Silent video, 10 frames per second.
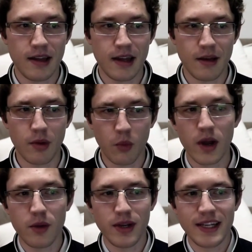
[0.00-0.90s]

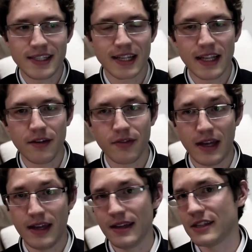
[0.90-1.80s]
way we need to live
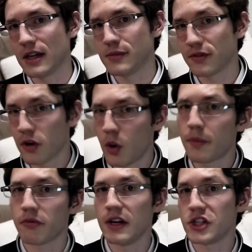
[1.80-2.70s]
in terms of
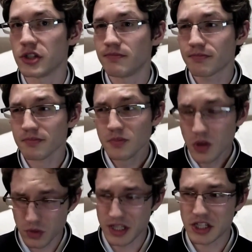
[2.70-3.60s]
cooperation
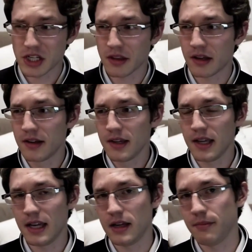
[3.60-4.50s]
with each other,
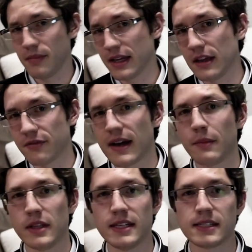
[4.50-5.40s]
making
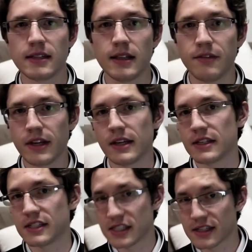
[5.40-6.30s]
families, living in a
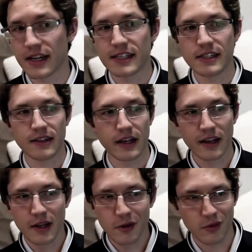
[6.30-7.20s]
society. Like,
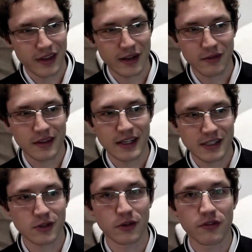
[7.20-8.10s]
without
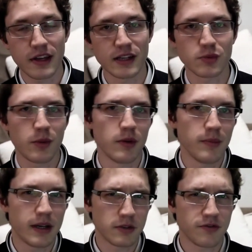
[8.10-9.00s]
these sort of things, we wouldn't
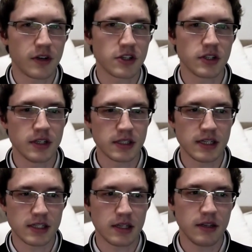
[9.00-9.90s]
be able to function as
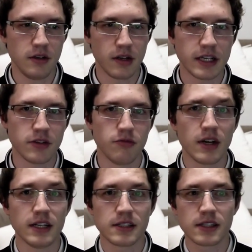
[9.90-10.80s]
a united
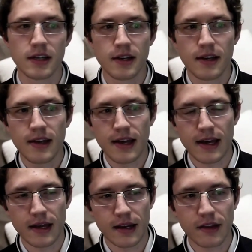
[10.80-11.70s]
race.
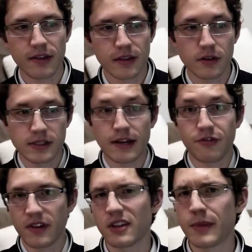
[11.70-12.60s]
And I think that
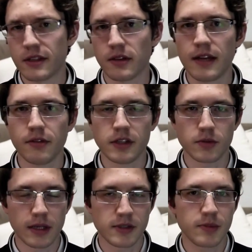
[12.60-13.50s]
fundamental level is
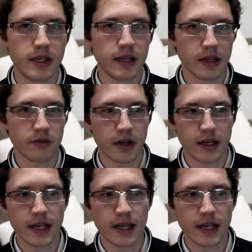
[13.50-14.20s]
what I'm speaking at right